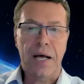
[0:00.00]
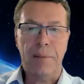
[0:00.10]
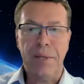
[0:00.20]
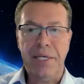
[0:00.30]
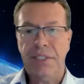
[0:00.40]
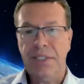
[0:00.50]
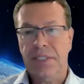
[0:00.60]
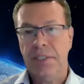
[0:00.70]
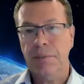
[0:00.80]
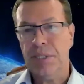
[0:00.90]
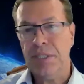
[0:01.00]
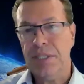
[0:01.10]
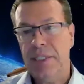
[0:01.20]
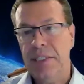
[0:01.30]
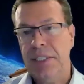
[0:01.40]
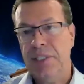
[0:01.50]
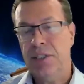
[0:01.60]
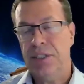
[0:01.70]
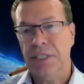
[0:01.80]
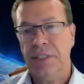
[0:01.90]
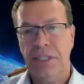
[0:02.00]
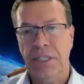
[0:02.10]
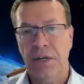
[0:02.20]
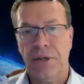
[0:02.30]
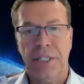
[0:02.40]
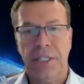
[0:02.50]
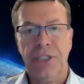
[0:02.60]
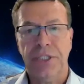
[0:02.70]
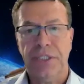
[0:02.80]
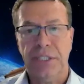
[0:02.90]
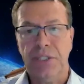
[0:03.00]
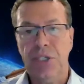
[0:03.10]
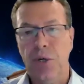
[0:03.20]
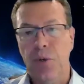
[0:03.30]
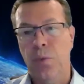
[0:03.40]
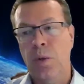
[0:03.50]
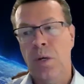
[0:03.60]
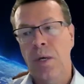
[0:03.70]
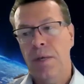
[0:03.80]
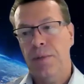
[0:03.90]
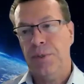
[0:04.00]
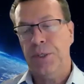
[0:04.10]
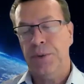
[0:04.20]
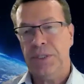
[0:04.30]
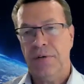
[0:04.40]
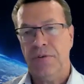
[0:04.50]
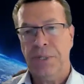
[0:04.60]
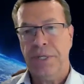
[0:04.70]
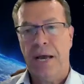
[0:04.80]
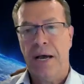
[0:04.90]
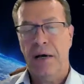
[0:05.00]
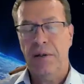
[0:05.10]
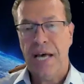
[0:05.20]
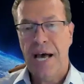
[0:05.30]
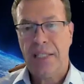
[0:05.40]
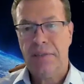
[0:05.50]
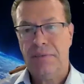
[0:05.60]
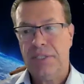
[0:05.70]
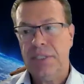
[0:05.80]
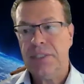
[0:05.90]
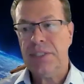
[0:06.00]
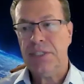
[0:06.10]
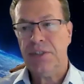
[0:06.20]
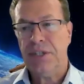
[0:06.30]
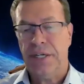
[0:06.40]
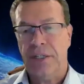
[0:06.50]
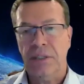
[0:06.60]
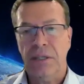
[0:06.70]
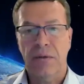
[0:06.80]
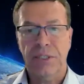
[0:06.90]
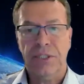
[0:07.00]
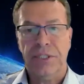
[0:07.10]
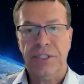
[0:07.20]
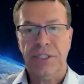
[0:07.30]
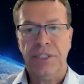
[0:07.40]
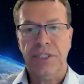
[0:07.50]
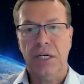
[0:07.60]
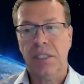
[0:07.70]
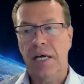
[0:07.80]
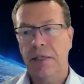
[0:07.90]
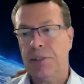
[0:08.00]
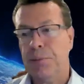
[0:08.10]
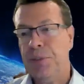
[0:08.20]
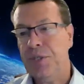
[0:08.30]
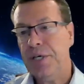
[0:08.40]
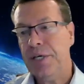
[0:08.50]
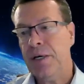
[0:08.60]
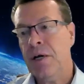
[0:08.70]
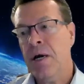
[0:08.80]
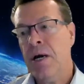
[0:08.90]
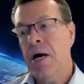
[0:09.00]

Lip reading: cloud-based systems and data centers in other countries. And so the US government now is actively considering restrictions on cloud computing